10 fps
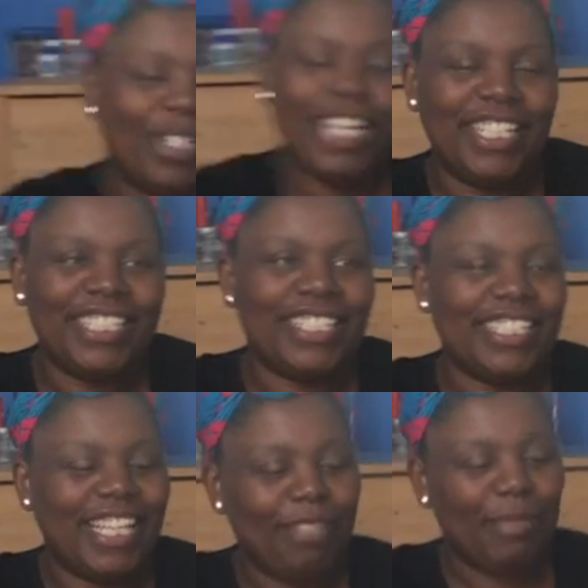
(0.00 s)
what I just
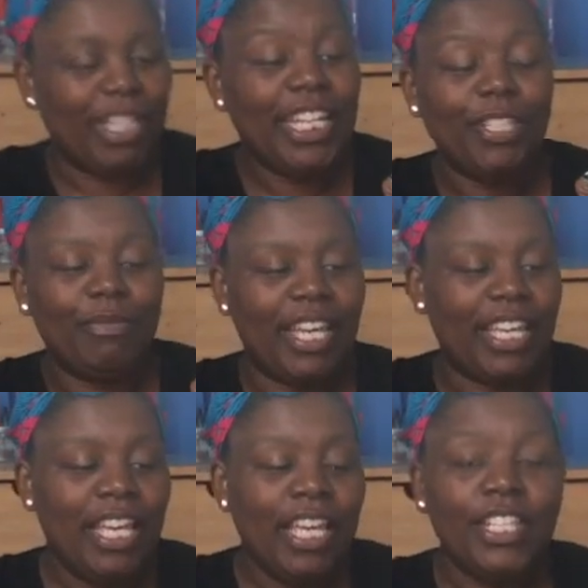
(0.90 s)
said. But anyway,
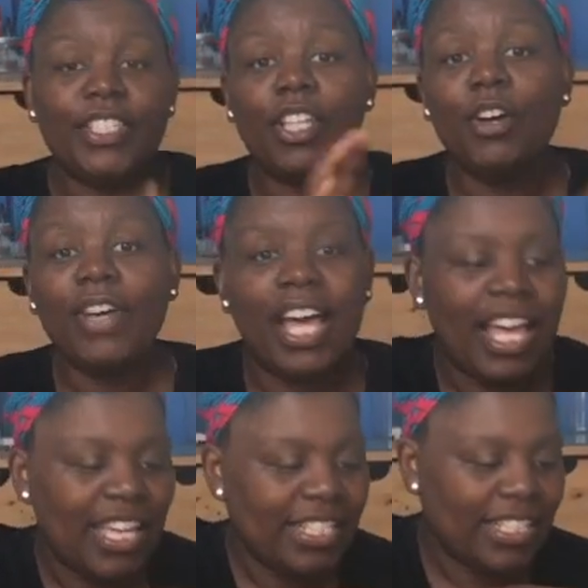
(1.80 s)
so
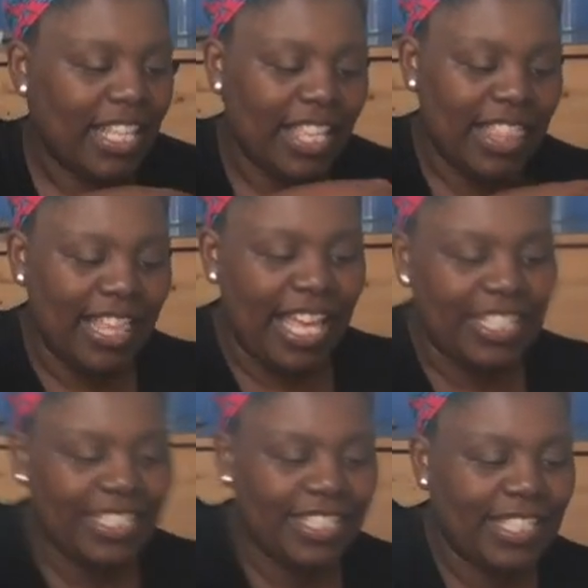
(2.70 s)
guys,
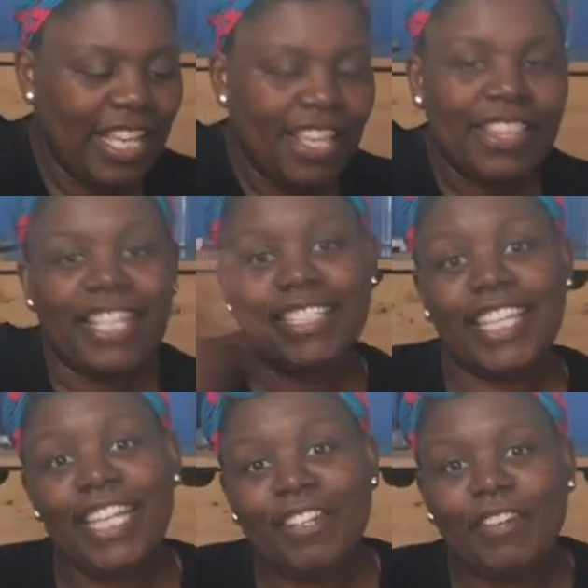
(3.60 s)
that's
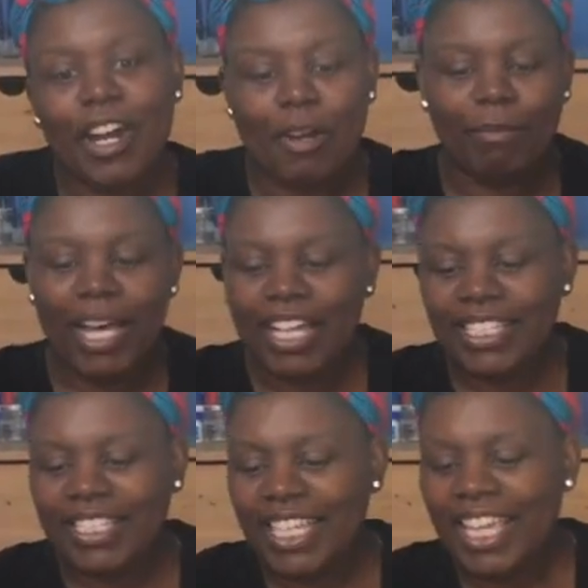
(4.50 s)
the end of our
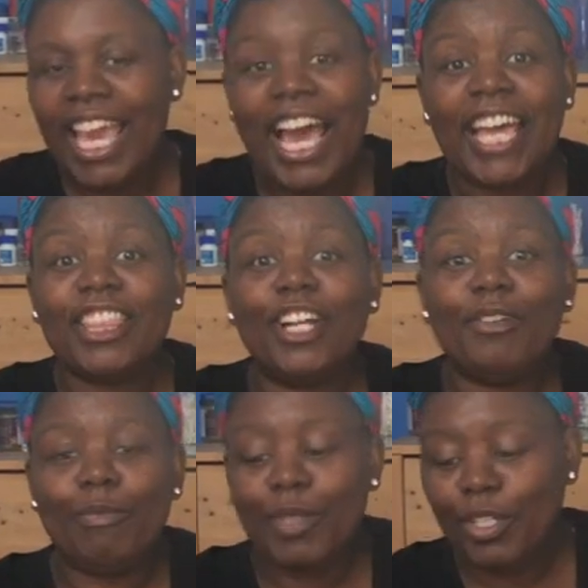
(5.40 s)
unboxing. I thought it
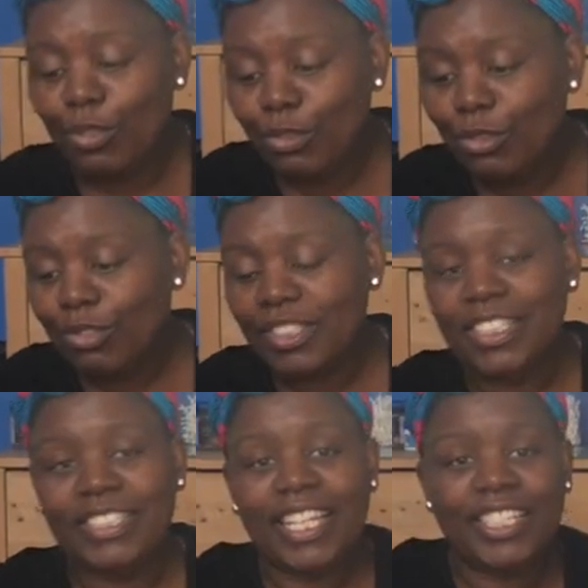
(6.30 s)
would be cool
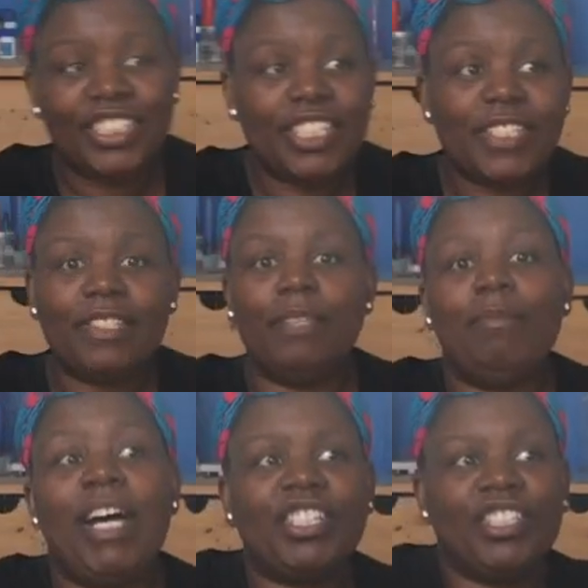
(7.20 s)
since the
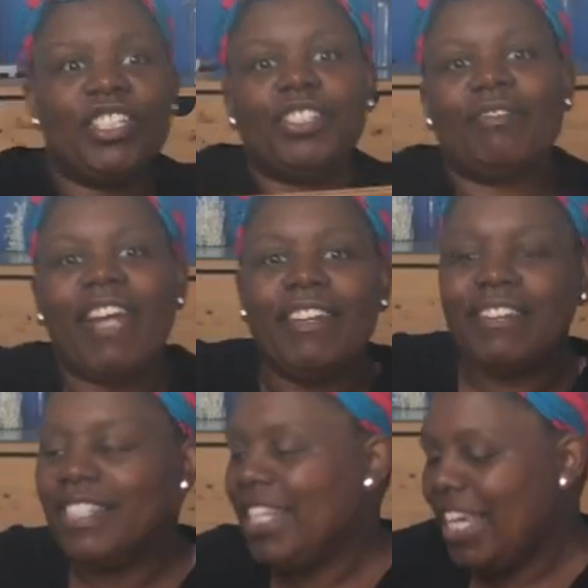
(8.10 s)
box just arrived
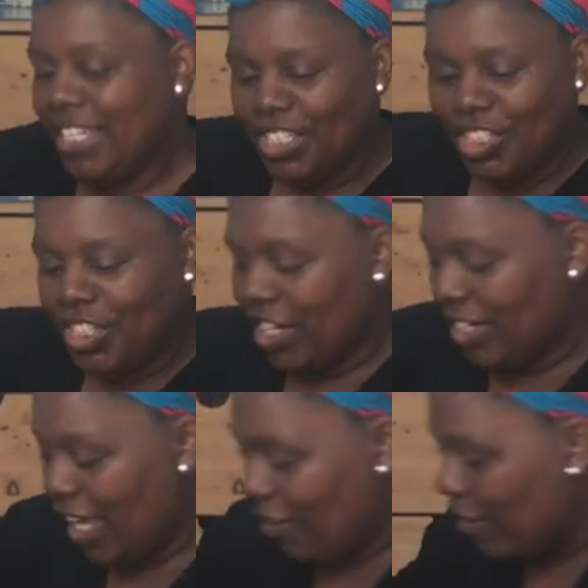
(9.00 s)
today to share
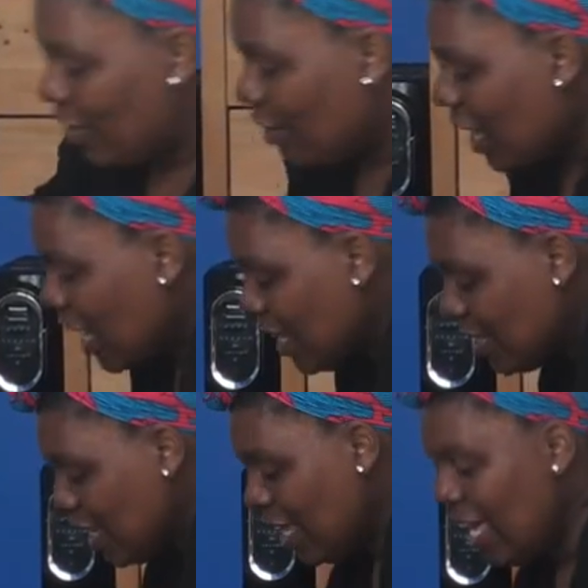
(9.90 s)
that with you guys.
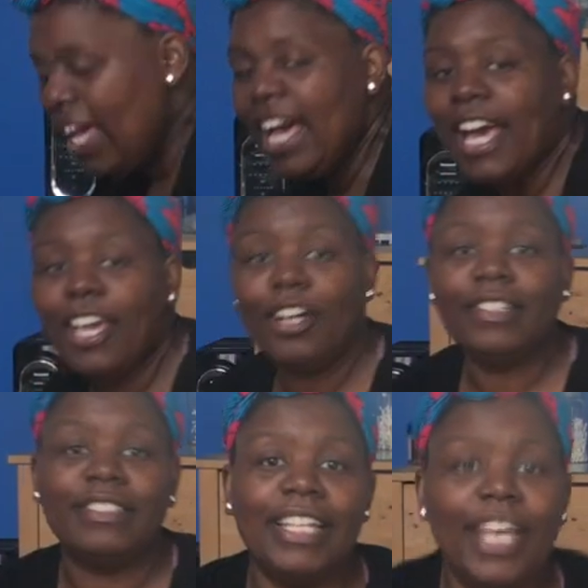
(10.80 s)

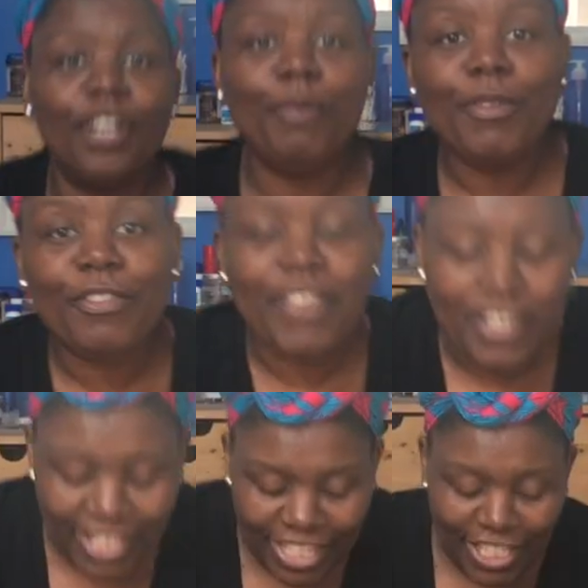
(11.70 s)
I hope you
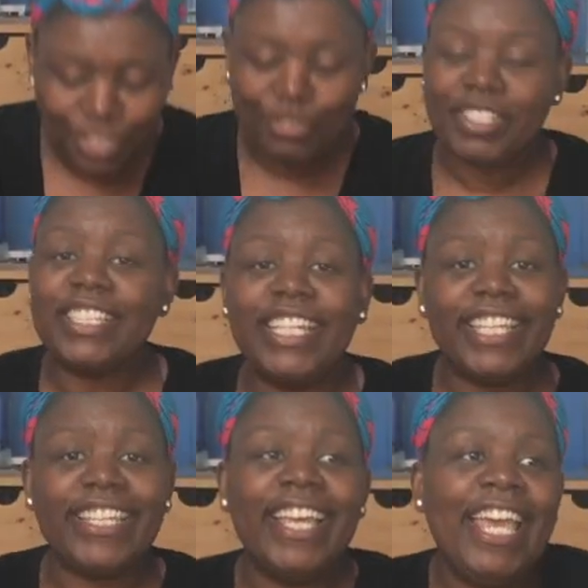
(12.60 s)
found that
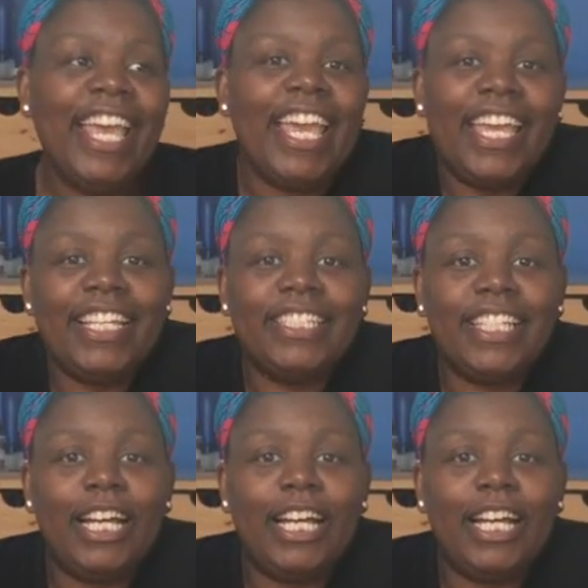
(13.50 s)
interesting, and